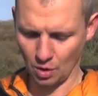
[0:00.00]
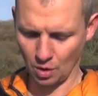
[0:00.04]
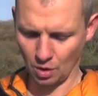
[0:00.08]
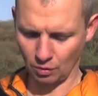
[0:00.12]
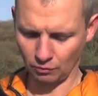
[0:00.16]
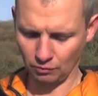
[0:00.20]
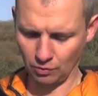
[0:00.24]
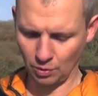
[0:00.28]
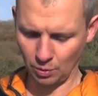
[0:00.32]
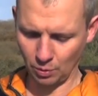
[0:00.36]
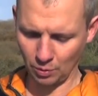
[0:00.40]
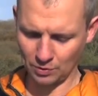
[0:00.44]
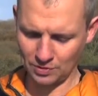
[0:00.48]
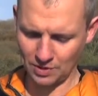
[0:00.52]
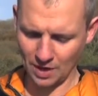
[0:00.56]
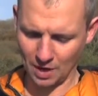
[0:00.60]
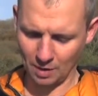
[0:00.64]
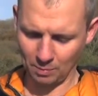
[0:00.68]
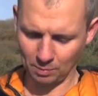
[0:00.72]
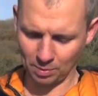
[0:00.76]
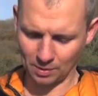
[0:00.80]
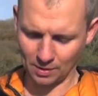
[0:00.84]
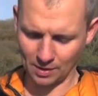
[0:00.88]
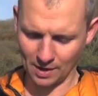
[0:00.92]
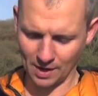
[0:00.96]
or rules that
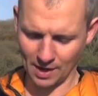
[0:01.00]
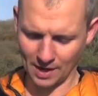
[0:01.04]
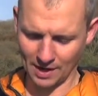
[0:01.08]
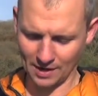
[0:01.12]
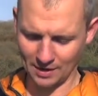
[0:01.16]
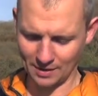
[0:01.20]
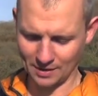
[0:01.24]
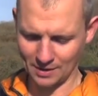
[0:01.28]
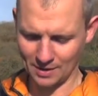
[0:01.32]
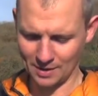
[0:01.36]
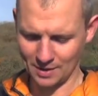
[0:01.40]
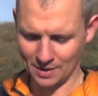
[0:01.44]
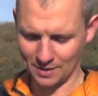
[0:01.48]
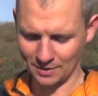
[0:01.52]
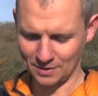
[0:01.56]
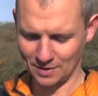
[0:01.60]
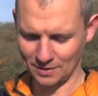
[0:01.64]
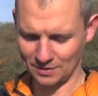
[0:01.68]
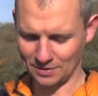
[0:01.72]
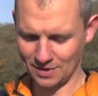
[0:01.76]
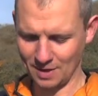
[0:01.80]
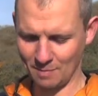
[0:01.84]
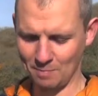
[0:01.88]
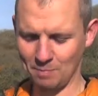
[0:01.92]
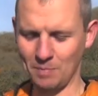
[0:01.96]
apply to
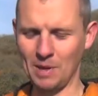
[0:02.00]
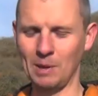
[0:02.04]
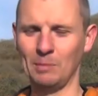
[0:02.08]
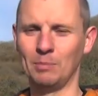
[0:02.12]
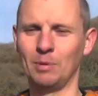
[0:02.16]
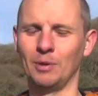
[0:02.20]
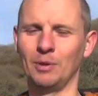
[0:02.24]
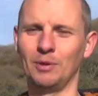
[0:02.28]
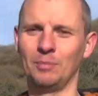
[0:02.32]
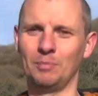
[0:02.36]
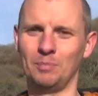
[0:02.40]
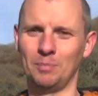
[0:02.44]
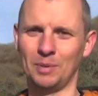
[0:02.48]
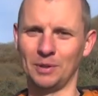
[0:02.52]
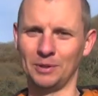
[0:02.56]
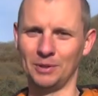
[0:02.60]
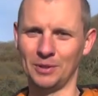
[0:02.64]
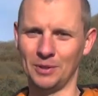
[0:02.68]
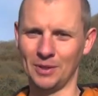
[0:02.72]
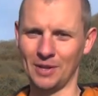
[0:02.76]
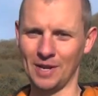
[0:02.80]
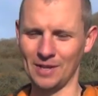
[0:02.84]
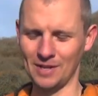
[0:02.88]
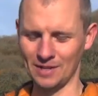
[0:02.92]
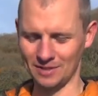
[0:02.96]
some people but
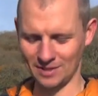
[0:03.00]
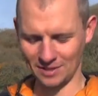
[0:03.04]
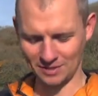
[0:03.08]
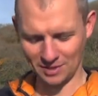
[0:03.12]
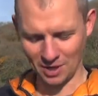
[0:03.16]
not others.